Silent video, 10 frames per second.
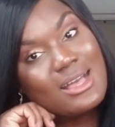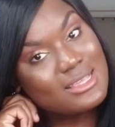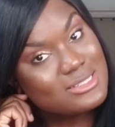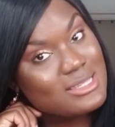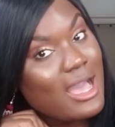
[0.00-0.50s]

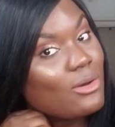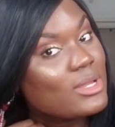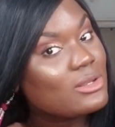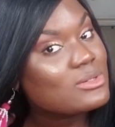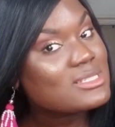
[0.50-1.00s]
you see how
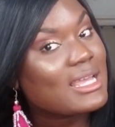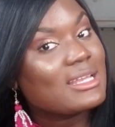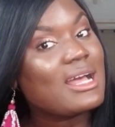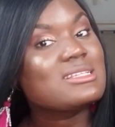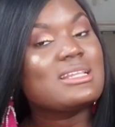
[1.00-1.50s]
it looks like
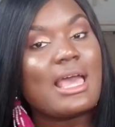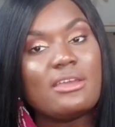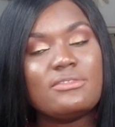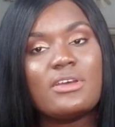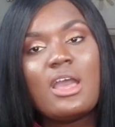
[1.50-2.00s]
it has
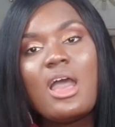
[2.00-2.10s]
life.